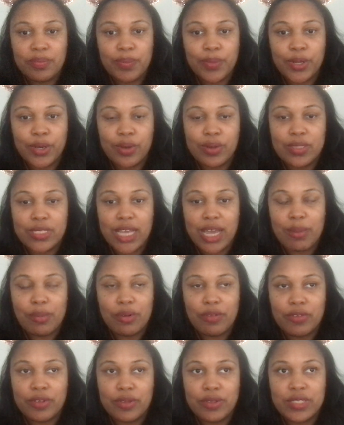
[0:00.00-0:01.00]
the whole time
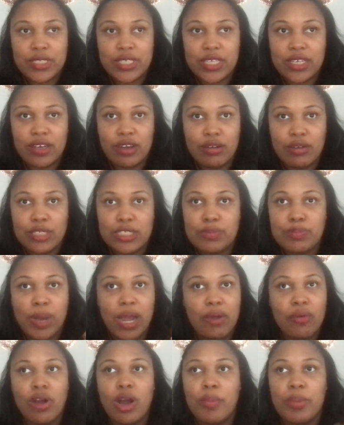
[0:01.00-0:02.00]
of you seeing her
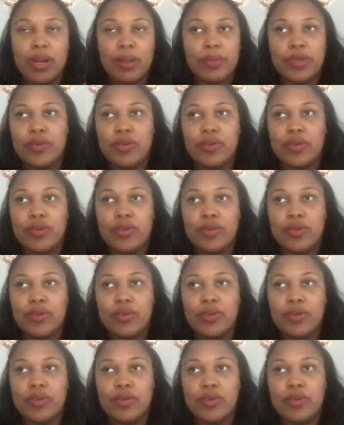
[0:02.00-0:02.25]
spiral up and up,